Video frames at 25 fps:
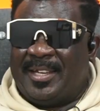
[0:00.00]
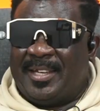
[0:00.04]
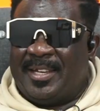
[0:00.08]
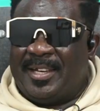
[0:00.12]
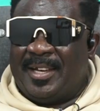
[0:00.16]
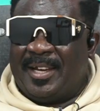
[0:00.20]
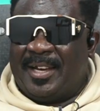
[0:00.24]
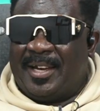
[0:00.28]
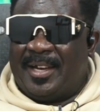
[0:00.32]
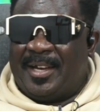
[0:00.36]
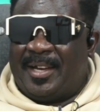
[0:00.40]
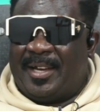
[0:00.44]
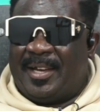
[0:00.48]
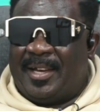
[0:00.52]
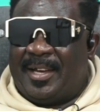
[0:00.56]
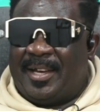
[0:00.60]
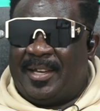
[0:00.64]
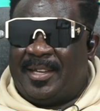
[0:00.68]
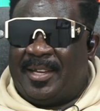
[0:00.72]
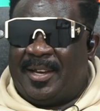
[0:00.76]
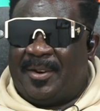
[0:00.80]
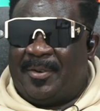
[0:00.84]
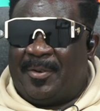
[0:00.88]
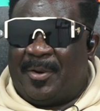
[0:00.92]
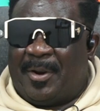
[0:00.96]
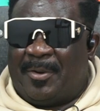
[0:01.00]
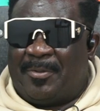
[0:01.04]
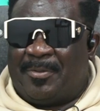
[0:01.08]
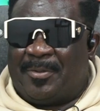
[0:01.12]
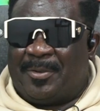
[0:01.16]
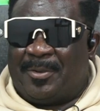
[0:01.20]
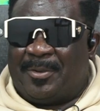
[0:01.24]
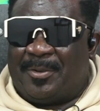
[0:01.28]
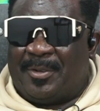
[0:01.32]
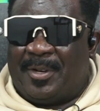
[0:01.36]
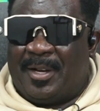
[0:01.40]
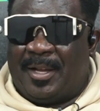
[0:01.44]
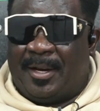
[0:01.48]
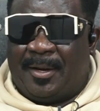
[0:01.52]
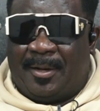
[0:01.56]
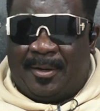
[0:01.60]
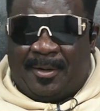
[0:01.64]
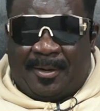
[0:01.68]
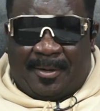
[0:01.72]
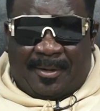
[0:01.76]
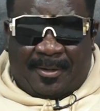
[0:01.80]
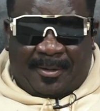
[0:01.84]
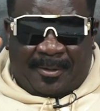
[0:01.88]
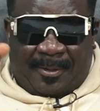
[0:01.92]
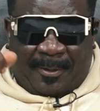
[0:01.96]
ye rafo no.
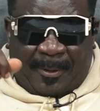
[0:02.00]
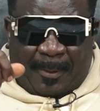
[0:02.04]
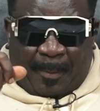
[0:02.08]
Hello.